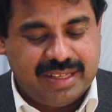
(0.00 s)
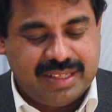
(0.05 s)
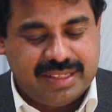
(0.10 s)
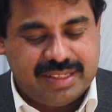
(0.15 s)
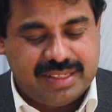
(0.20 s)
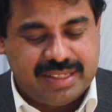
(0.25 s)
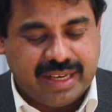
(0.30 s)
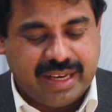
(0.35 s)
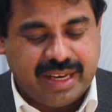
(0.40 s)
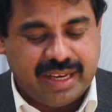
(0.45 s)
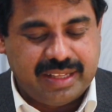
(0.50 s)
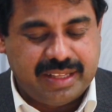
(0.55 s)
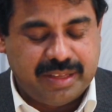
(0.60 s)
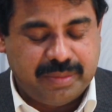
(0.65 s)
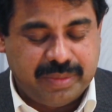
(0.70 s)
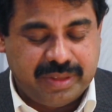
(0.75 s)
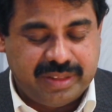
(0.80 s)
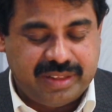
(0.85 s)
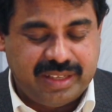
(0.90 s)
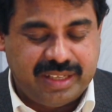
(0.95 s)
2
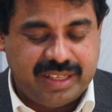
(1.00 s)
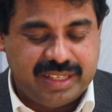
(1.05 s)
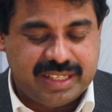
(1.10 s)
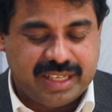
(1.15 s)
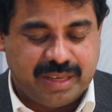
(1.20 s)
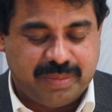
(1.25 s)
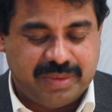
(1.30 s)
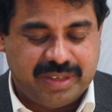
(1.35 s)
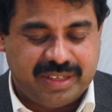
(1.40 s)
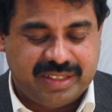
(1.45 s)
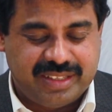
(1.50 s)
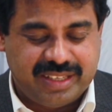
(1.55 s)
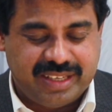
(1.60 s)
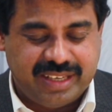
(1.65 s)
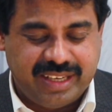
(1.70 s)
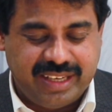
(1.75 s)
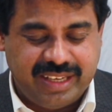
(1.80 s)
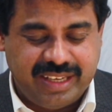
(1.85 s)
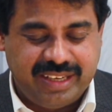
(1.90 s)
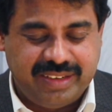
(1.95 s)
Timothy chapter
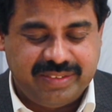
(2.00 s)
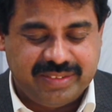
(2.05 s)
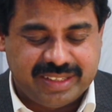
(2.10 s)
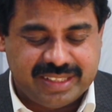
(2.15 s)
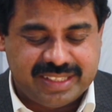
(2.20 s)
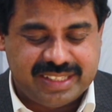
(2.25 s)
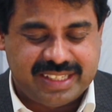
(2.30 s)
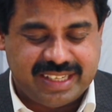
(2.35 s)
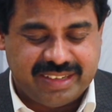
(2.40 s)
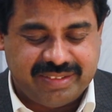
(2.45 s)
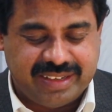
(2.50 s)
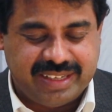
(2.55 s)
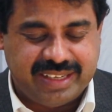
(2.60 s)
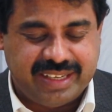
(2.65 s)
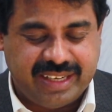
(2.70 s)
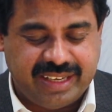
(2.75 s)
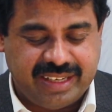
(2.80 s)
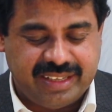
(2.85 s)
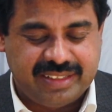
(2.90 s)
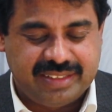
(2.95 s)
3 verse
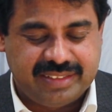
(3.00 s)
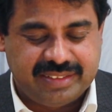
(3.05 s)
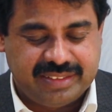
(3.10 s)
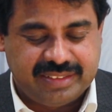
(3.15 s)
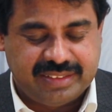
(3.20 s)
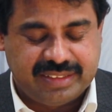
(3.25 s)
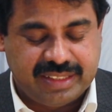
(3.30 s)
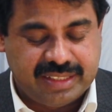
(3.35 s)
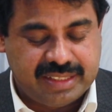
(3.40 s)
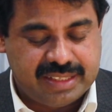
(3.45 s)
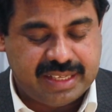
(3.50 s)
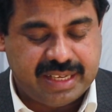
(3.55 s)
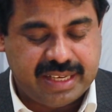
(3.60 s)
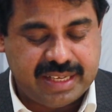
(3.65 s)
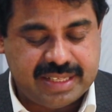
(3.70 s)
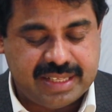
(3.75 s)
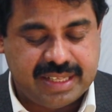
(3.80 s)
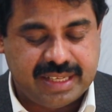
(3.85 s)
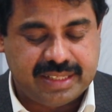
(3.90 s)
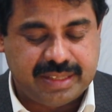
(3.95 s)
17. It
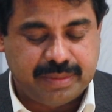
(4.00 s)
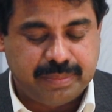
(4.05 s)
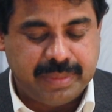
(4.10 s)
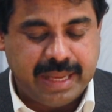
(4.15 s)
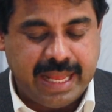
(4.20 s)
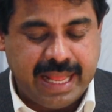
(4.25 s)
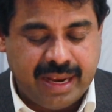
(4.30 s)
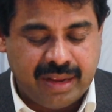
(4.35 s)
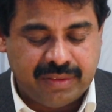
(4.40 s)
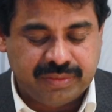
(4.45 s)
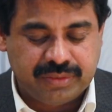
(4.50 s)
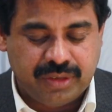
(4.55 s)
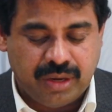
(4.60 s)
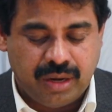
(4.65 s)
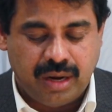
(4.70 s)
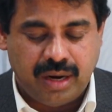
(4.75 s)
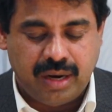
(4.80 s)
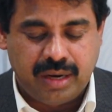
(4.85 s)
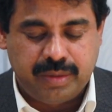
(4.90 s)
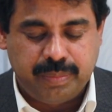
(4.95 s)
says that the man of
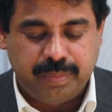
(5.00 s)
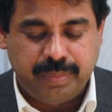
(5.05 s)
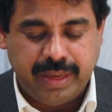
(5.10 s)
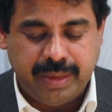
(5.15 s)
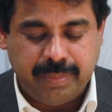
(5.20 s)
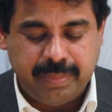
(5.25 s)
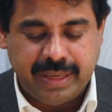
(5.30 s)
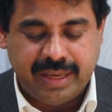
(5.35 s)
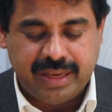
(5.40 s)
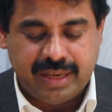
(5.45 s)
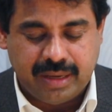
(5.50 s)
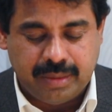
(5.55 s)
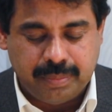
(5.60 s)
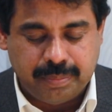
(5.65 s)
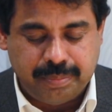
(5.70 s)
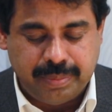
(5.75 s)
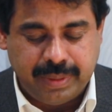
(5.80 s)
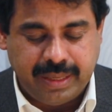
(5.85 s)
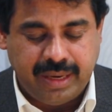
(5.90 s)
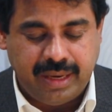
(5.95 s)
God may be
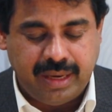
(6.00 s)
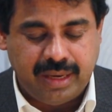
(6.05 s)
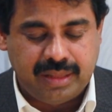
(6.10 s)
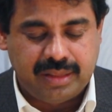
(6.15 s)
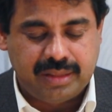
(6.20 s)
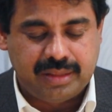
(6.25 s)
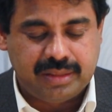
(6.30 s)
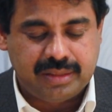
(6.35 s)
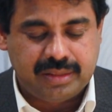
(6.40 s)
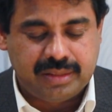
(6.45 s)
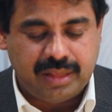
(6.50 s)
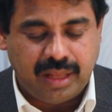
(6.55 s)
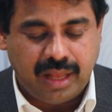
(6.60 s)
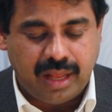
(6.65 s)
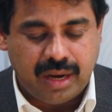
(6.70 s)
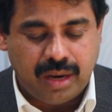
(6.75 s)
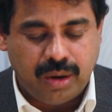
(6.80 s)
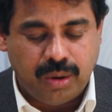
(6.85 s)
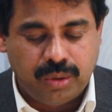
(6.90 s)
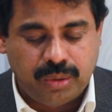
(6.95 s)
complete,
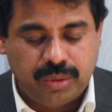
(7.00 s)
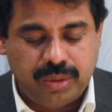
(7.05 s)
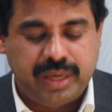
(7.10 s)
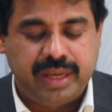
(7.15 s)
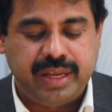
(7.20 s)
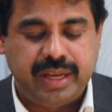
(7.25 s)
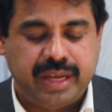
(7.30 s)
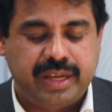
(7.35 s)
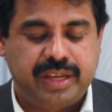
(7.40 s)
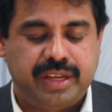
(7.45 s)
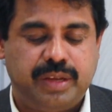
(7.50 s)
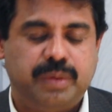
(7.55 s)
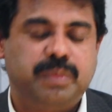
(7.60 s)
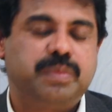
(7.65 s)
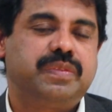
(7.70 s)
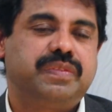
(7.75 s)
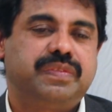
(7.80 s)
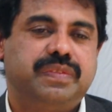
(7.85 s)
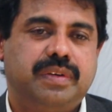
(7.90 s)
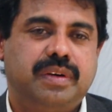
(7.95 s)
thoroughly
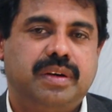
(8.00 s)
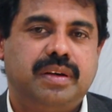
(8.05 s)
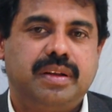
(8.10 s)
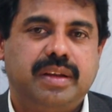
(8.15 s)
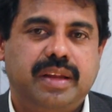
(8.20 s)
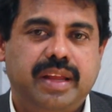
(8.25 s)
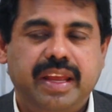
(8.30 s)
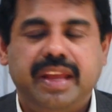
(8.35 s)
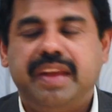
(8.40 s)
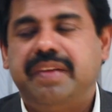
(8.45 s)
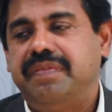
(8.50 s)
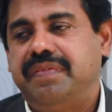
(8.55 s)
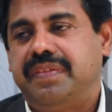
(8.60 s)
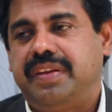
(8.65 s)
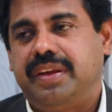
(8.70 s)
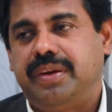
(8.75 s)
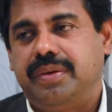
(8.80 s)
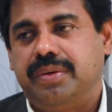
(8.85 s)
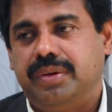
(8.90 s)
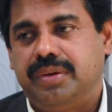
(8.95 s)
equipped for
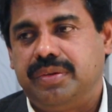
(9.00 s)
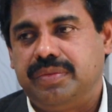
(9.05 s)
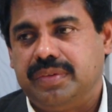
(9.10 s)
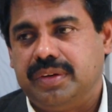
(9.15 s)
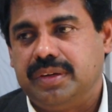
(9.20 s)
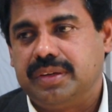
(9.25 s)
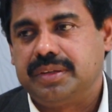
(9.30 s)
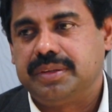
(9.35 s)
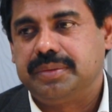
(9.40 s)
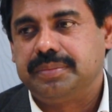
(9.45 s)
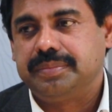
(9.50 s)
every good work.